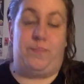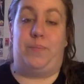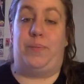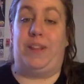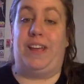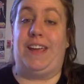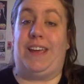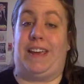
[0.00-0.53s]

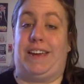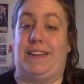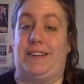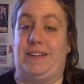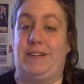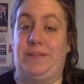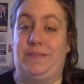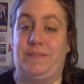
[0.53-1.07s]

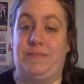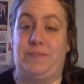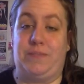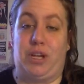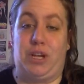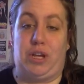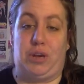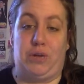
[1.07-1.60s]
Blink.
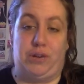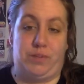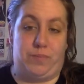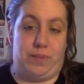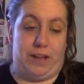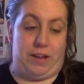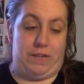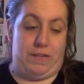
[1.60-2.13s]
Huge
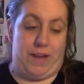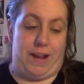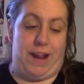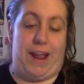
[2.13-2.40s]
Blink fan.